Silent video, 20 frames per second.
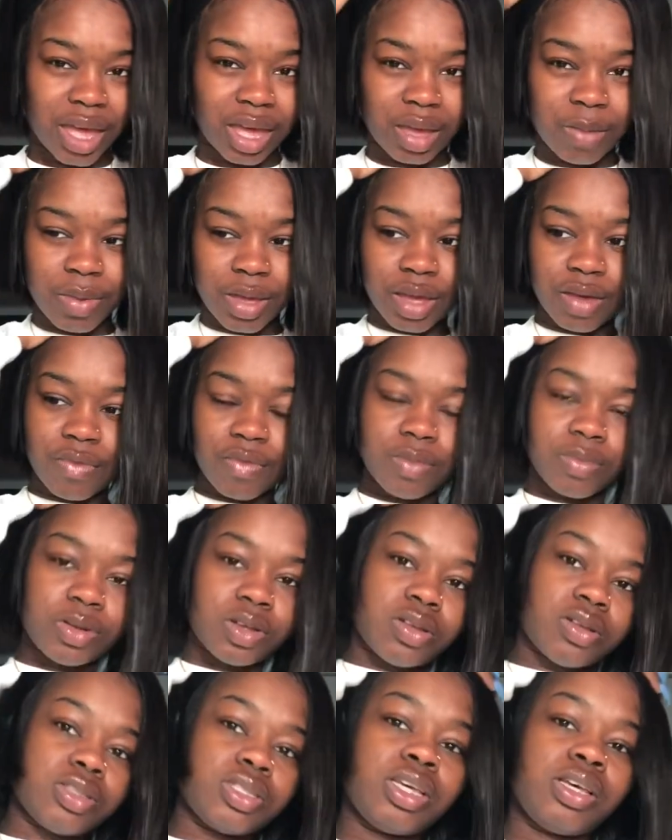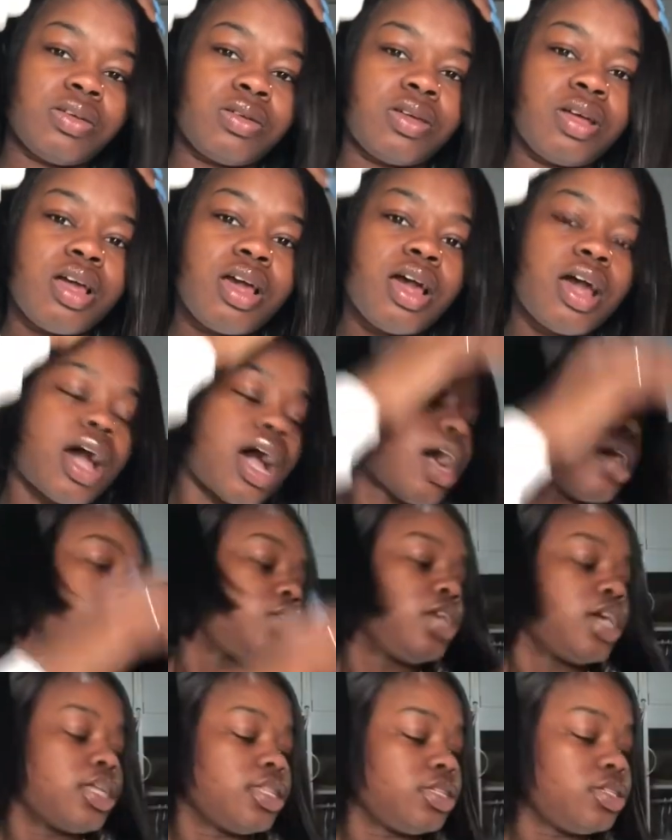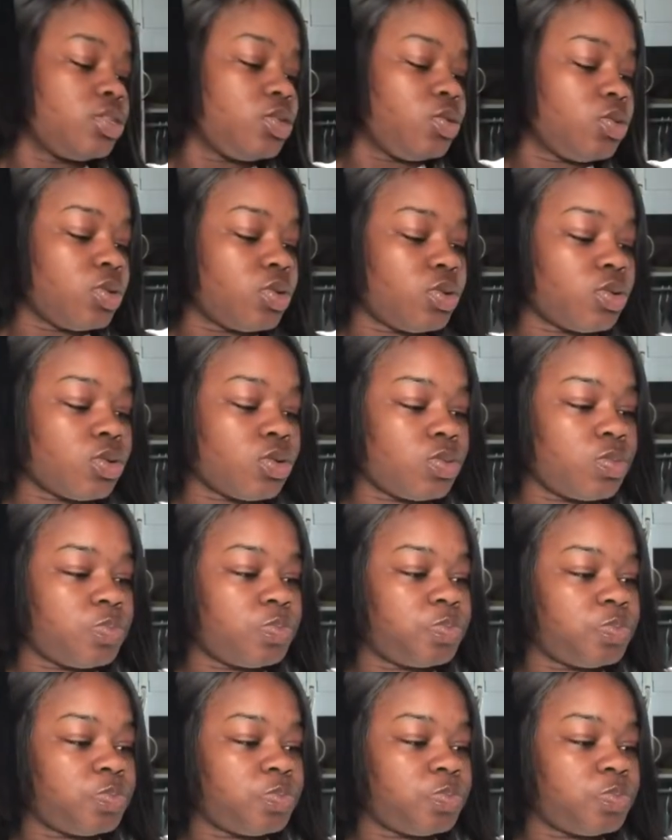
big from Dolls Kill. I only got this cute little